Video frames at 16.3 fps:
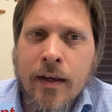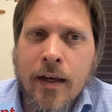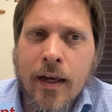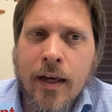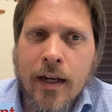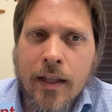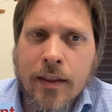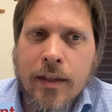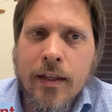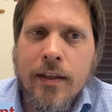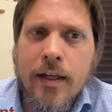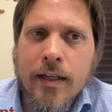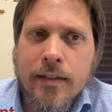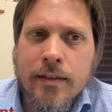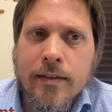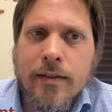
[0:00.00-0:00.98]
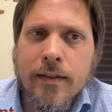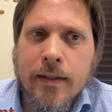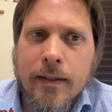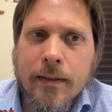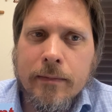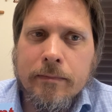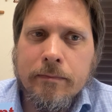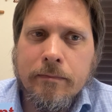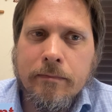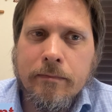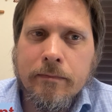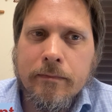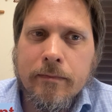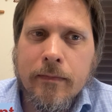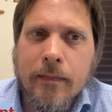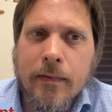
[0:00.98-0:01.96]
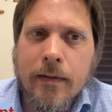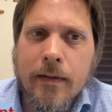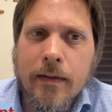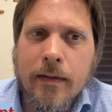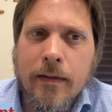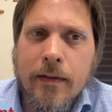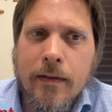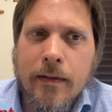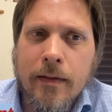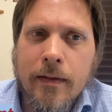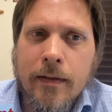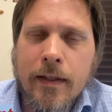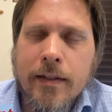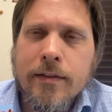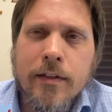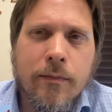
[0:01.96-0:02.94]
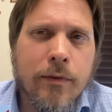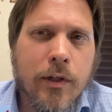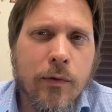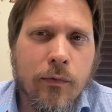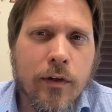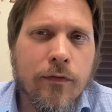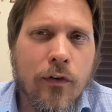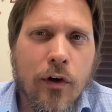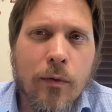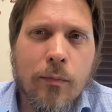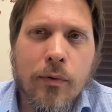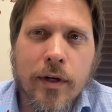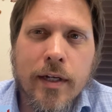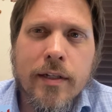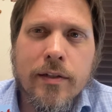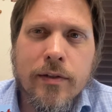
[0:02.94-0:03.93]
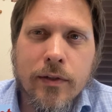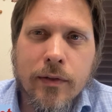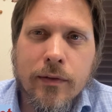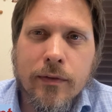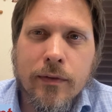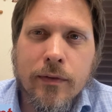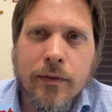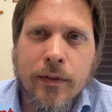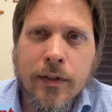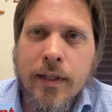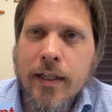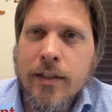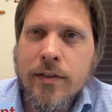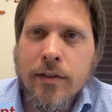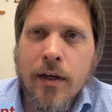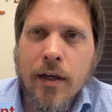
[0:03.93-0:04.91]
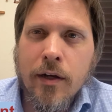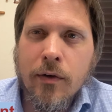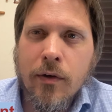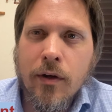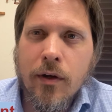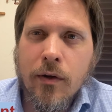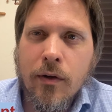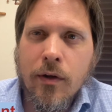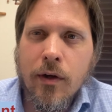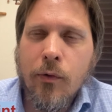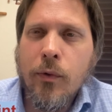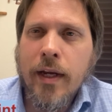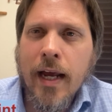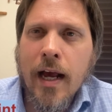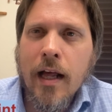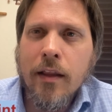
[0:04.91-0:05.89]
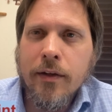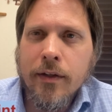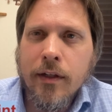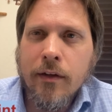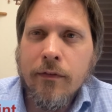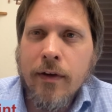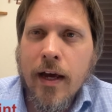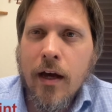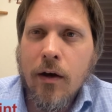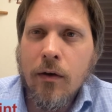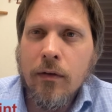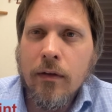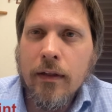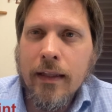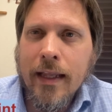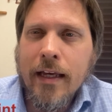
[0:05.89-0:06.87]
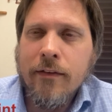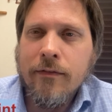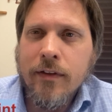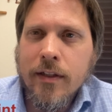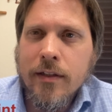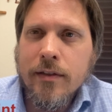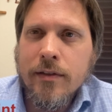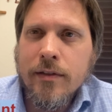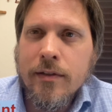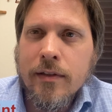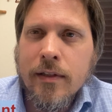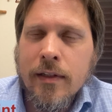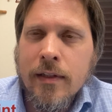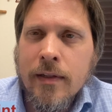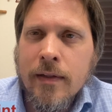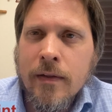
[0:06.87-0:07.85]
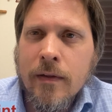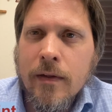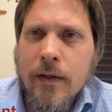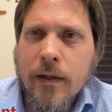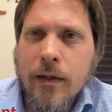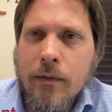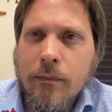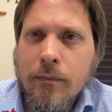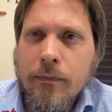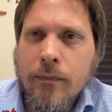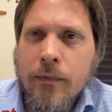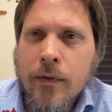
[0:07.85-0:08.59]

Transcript: And I think that's, um, that's something we fall prey to that that's not a, a, reality of how life is. Um,